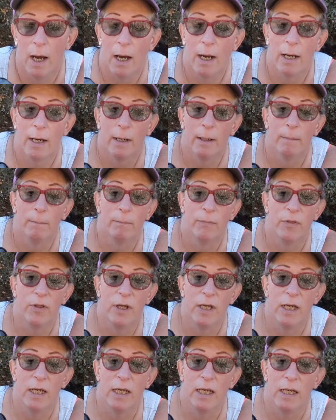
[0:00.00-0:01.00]

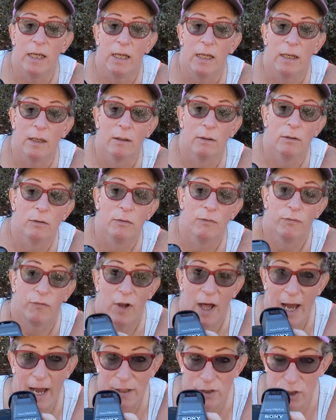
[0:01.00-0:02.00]
The
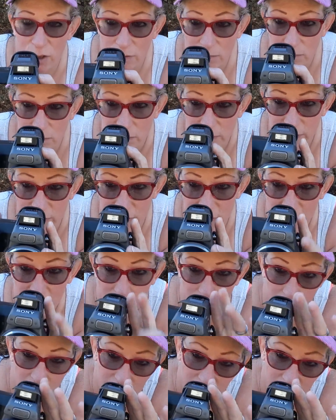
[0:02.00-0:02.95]
flash is still up